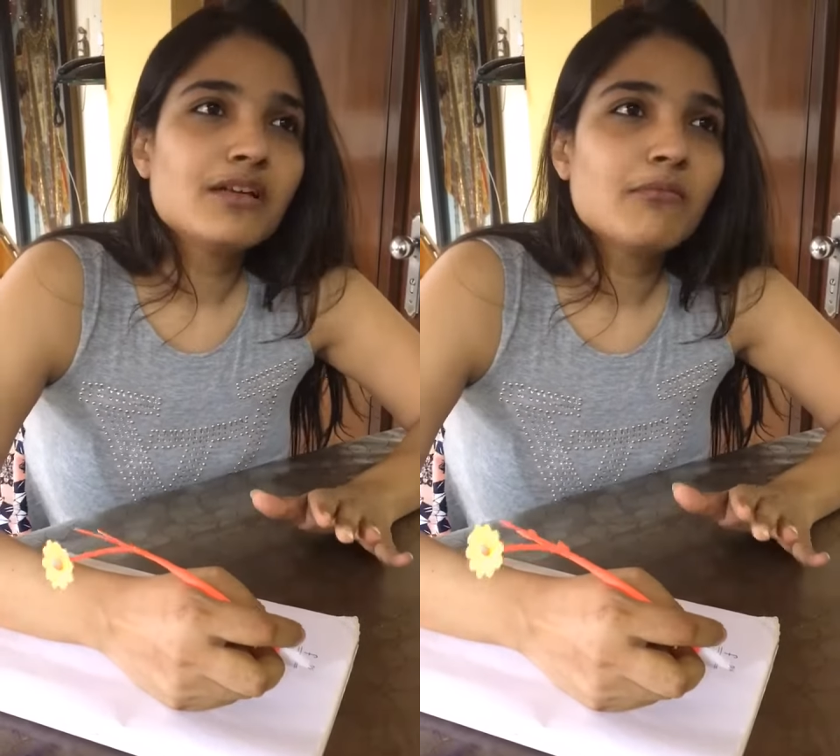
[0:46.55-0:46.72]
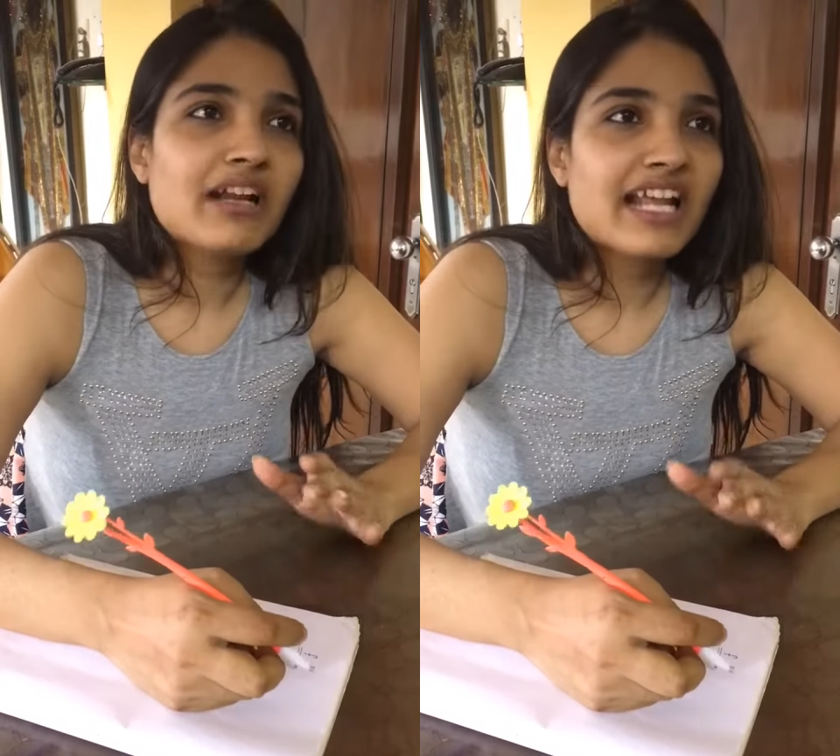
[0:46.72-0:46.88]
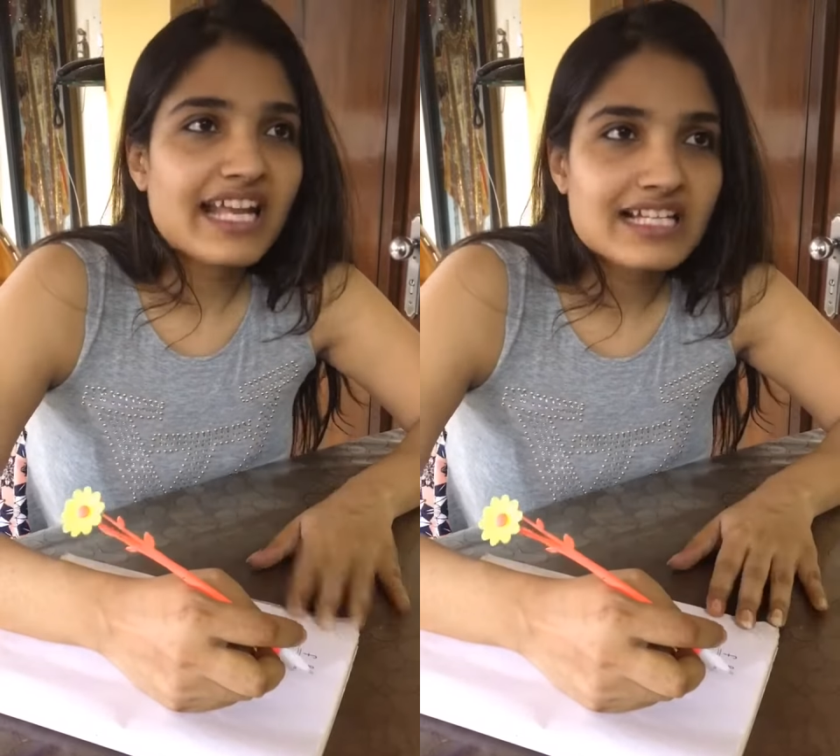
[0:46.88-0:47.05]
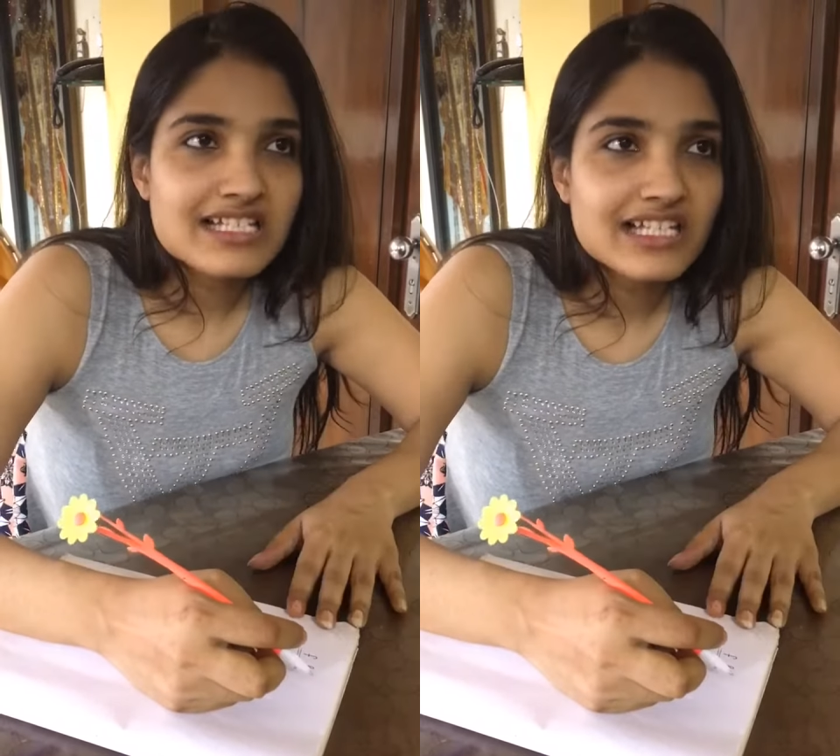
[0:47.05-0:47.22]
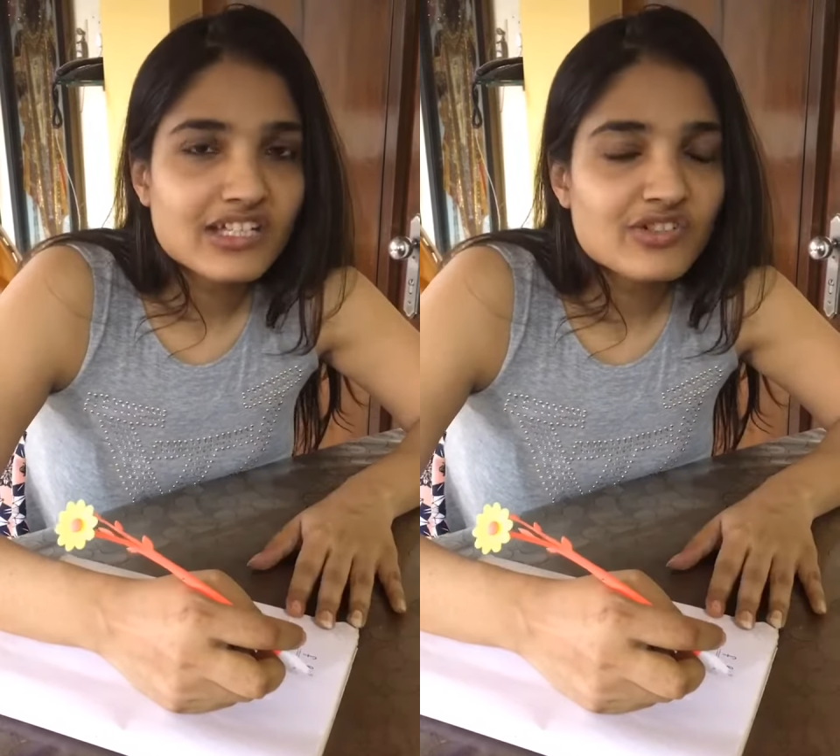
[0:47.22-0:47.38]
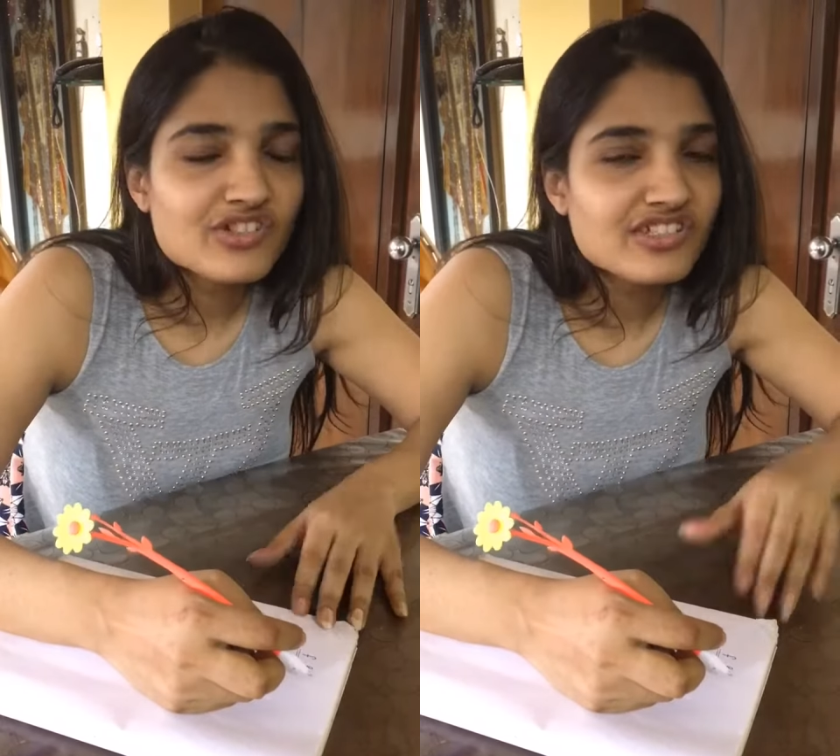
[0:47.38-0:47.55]
But
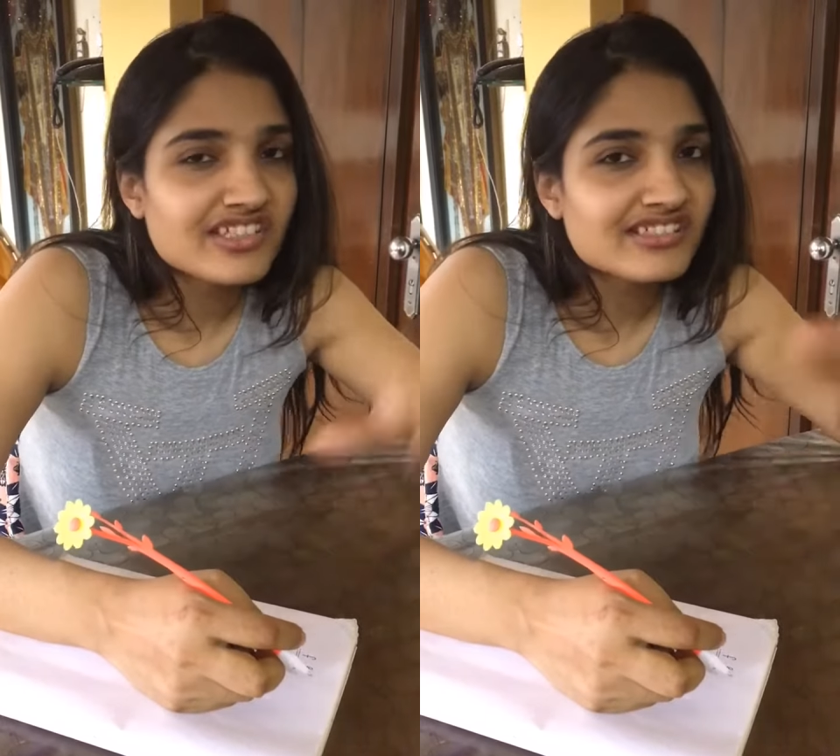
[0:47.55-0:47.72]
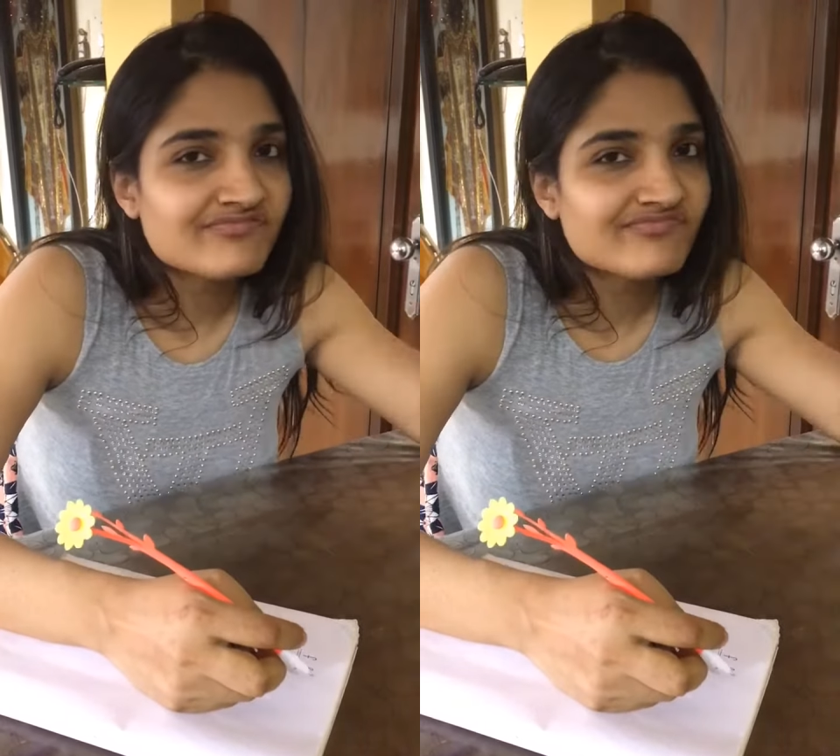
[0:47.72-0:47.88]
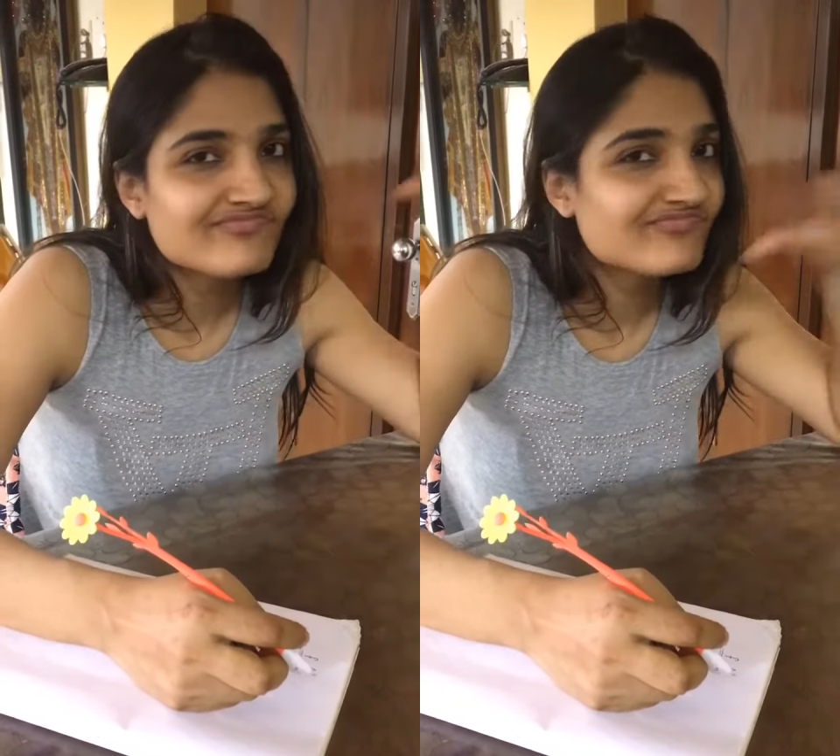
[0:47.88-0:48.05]
execution?